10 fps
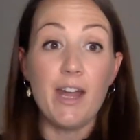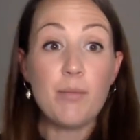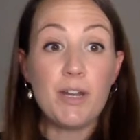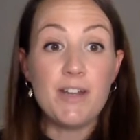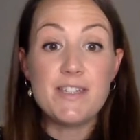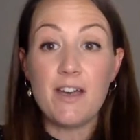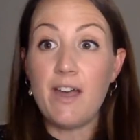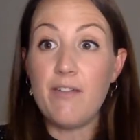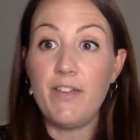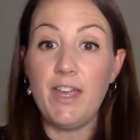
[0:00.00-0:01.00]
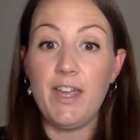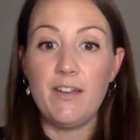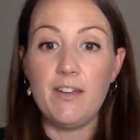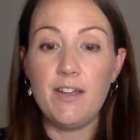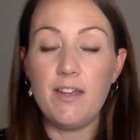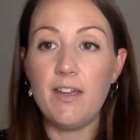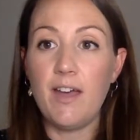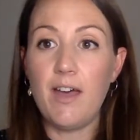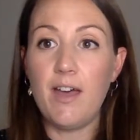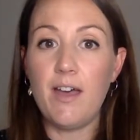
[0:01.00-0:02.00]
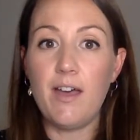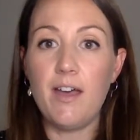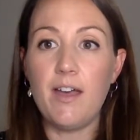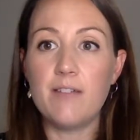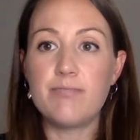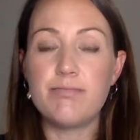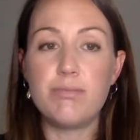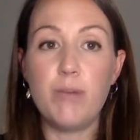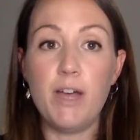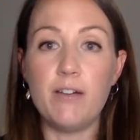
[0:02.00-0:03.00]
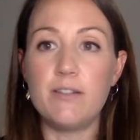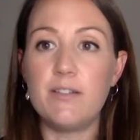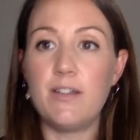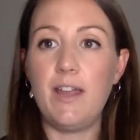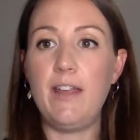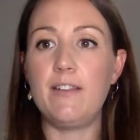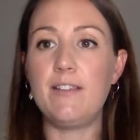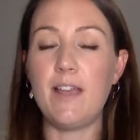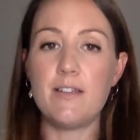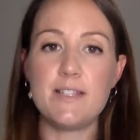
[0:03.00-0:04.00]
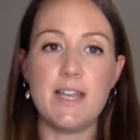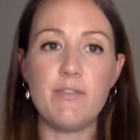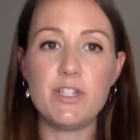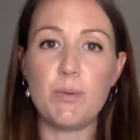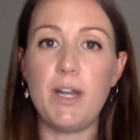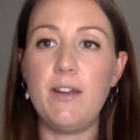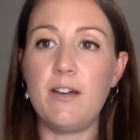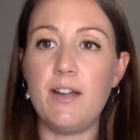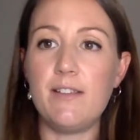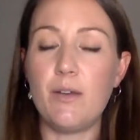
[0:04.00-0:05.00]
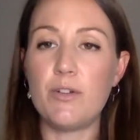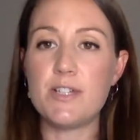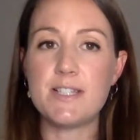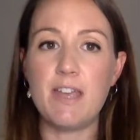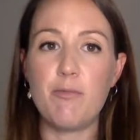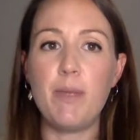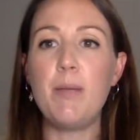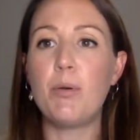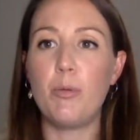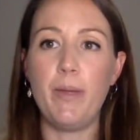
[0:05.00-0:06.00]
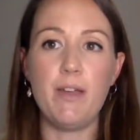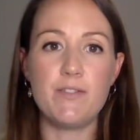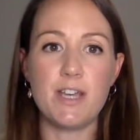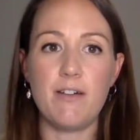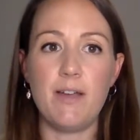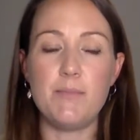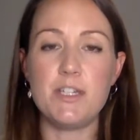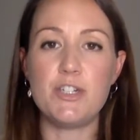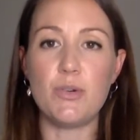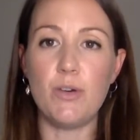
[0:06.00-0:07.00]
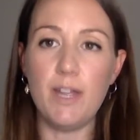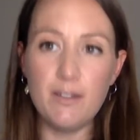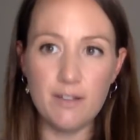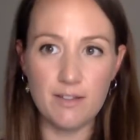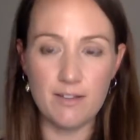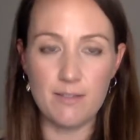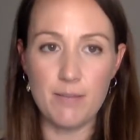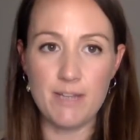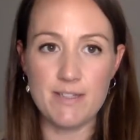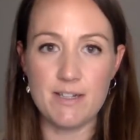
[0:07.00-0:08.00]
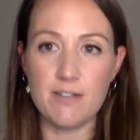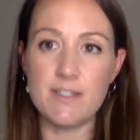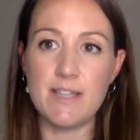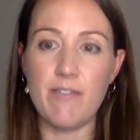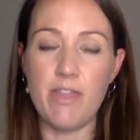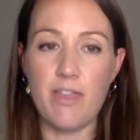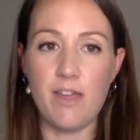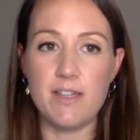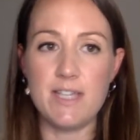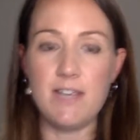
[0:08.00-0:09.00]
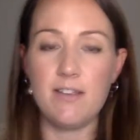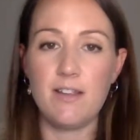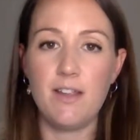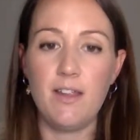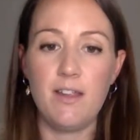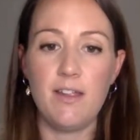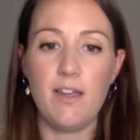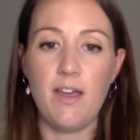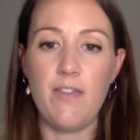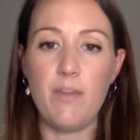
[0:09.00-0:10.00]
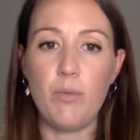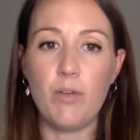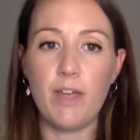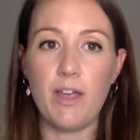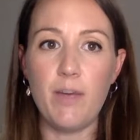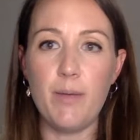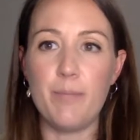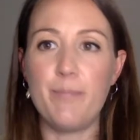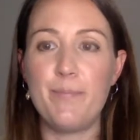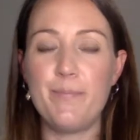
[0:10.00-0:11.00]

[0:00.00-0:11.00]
I'm going to dive in. Uh, well, it's 7.29, so I'll just give people a bit of time to join because it's meant to start at 7.30 and then we'll get going.